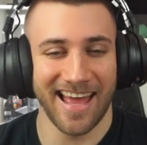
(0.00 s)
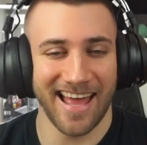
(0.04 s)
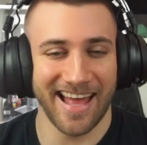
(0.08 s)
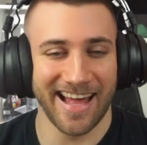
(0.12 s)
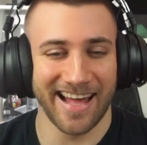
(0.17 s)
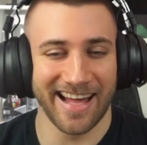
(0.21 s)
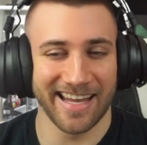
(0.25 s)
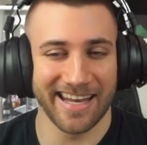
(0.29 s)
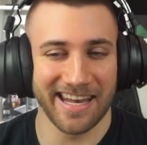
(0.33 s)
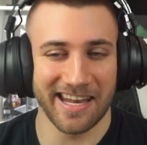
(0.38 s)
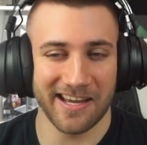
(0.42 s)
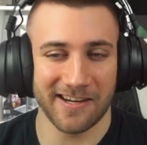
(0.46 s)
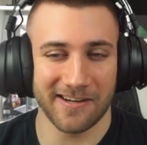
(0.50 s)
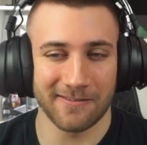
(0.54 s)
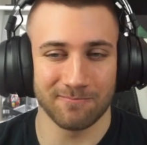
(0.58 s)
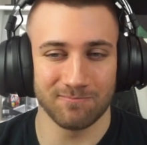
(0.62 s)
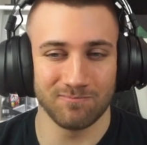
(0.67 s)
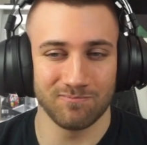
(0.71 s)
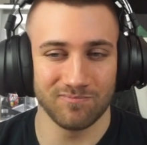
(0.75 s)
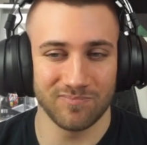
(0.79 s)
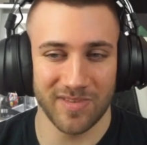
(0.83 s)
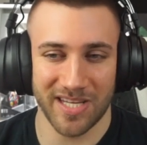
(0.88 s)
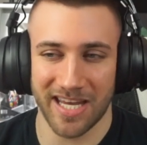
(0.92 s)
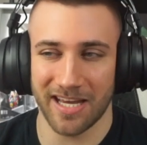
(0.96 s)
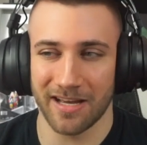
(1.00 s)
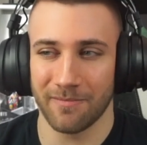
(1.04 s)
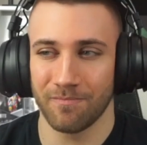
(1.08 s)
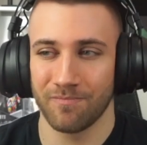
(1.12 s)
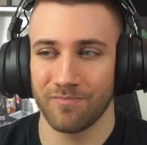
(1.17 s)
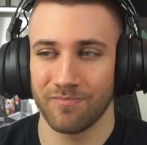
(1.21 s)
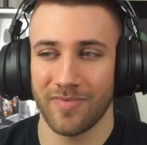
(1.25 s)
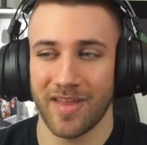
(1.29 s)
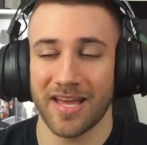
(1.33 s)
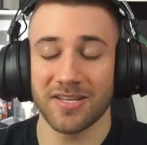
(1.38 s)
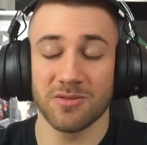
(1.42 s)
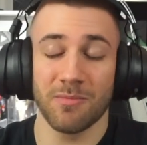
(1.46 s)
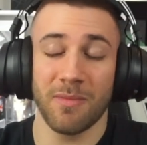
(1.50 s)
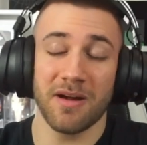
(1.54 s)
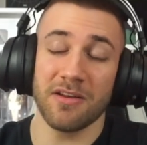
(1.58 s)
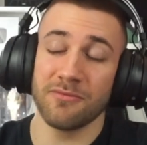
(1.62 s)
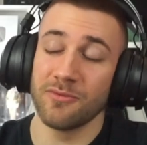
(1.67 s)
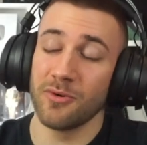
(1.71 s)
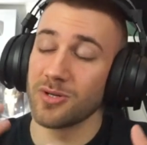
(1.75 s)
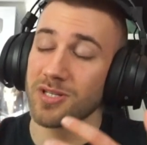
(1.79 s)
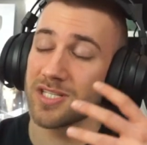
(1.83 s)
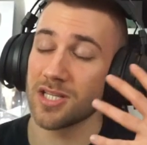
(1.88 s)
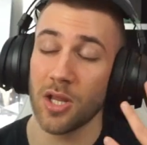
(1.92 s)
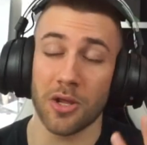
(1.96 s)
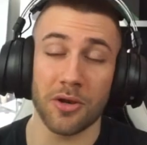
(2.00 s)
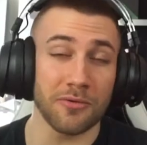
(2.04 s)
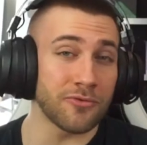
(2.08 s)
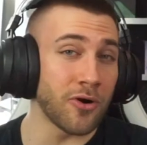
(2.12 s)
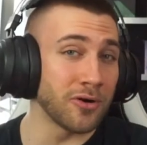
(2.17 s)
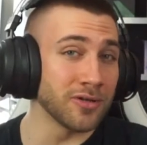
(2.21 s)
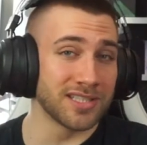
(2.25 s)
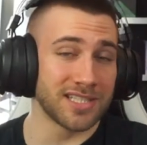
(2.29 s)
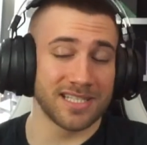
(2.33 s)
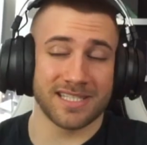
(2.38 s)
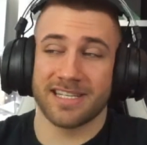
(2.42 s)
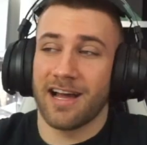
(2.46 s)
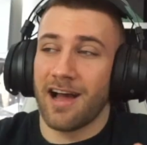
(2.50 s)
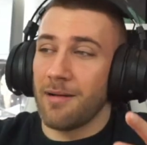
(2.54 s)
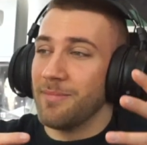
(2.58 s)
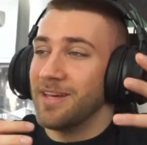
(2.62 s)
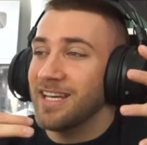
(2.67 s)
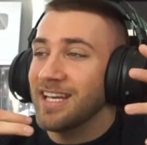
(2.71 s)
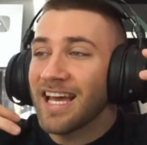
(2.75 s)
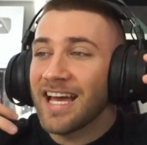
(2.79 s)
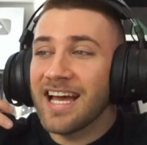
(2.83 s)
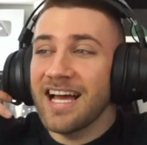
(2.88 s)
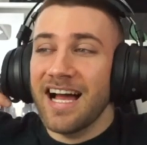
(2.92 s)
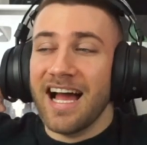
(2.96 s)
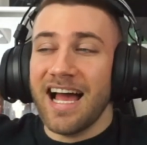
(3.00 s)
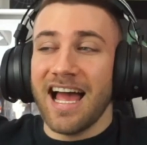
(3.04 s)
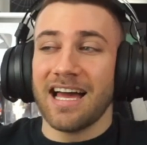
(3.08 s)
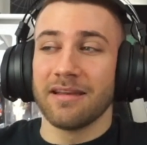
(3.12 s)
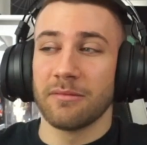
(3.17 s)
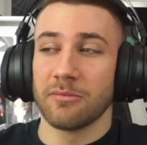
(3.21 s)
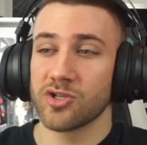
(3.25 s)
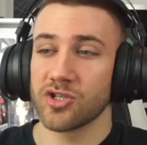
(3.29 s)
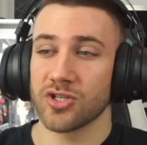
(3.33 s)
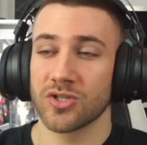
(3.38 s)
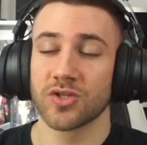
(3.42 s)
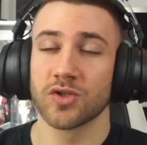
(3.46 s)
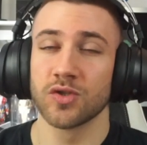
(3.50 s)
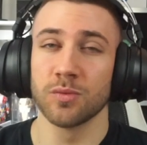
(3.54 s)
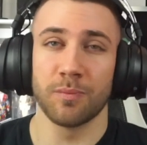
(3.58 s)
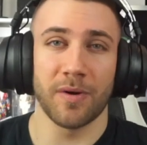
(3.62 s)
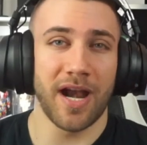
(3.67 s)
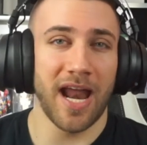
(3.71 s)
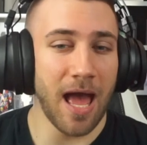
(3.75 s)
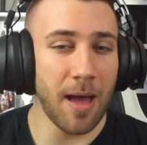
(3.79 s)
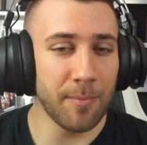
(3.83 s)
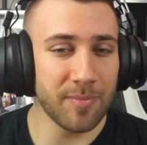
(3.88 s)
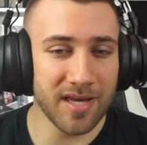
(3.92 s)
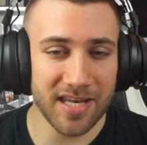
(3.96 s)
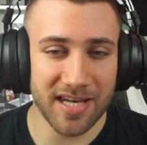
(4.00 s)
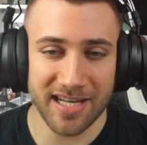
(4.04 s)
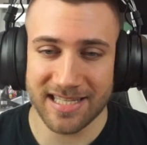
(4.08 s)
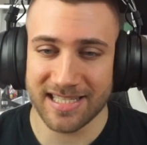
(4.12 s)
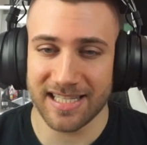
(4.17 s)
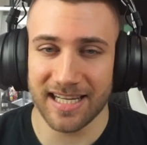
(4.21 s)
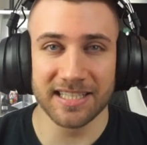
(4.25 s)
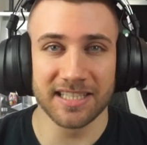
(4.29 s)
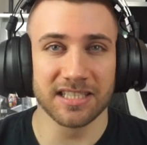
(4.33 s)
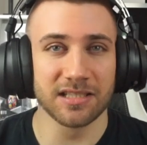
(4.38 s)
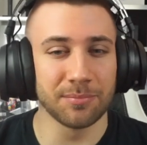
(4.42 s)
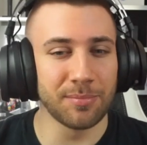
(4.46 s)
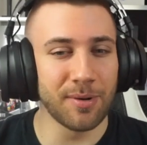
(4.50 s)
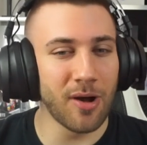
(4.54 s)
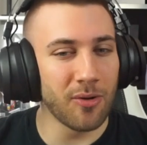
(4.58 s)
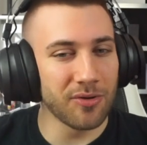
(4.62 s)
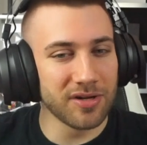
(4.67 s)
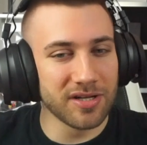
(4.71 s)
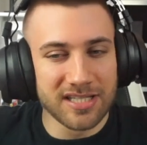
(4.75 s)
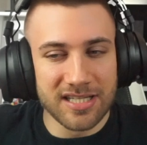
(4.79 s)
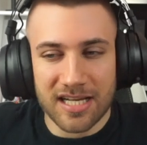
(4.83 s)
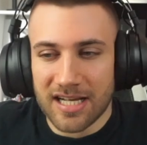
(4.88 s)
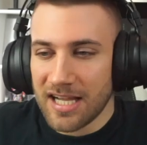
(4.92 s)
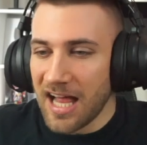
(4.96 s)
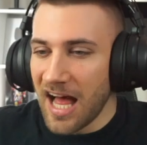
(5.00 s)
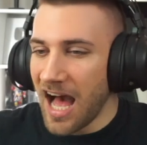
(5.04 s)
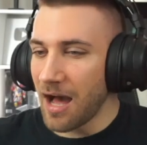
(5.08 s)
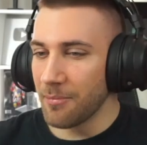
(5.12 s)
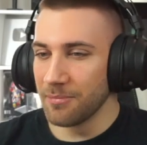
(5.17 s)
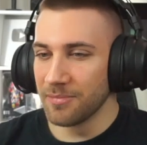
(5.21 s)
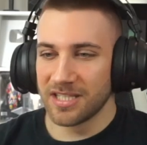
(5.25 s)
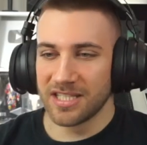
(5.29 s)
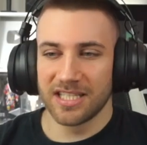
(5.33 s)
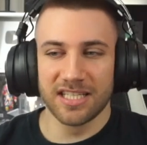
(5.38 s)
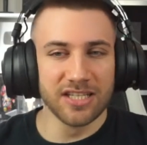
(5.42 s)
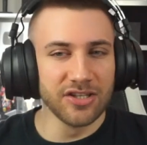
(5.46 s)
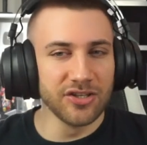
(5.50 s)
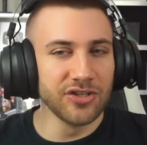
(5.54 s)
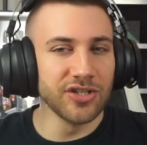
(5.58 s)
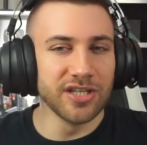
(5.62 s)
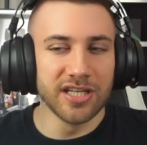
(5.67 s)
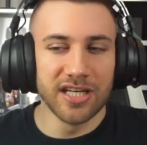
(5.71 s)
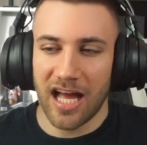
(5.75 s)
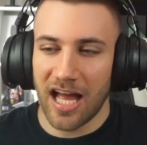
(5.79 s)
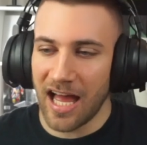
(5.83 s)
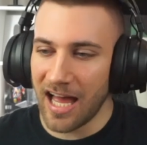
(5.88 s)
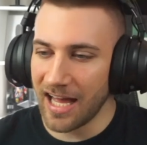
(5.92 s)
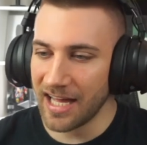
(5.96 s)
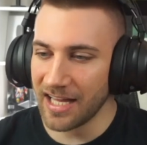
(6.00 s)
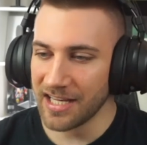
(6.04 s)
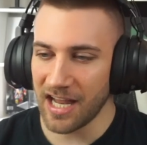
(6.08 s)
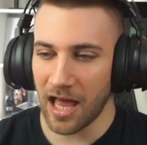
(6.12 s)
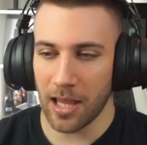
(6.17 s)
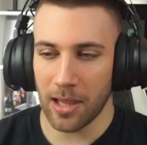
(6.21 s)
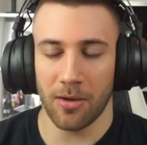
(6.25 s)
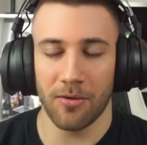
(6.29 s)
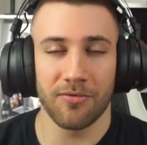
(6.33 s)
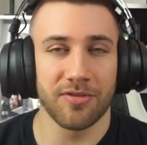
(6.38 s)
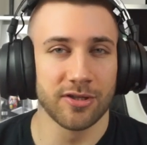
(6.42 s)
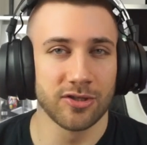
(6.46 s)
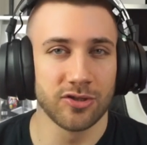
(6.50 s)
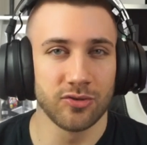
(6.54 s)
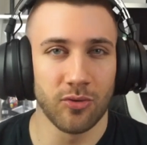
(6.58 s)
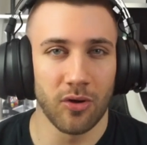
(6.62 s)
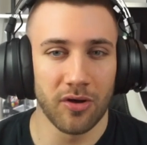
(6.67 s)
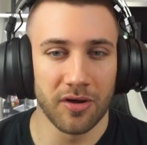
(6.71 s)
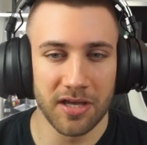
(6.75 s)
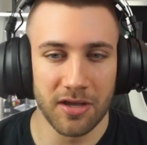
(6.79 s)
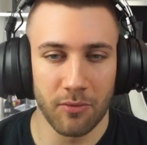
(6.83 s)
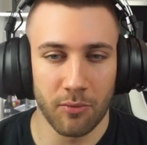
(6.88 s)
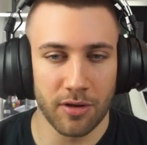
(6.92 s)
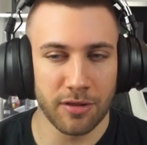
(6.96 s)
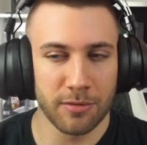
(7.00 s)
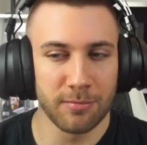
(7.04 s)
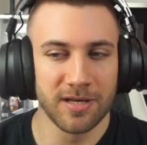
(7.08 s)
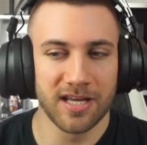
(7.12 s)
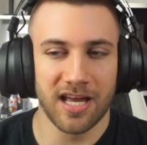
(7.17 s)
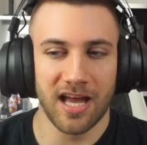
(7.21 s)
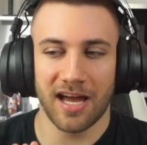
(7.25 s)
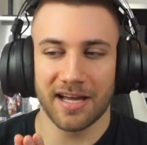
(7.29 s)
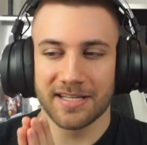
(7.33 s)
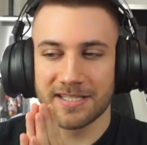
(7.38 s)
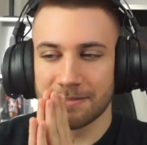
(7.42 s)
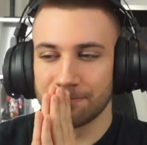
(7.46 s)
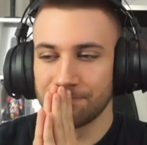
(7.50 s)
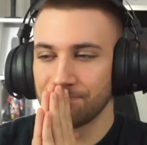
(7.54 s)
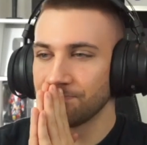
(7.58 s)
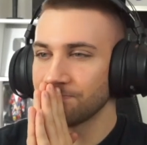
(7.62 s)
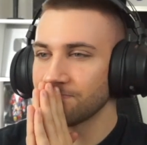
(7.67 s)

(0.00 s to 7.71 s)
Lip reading: And yeah, as you might have noticed, a lot of content is coming, and I'm just super happy and excited about it. I'm here, and I love that you are here with me, guys.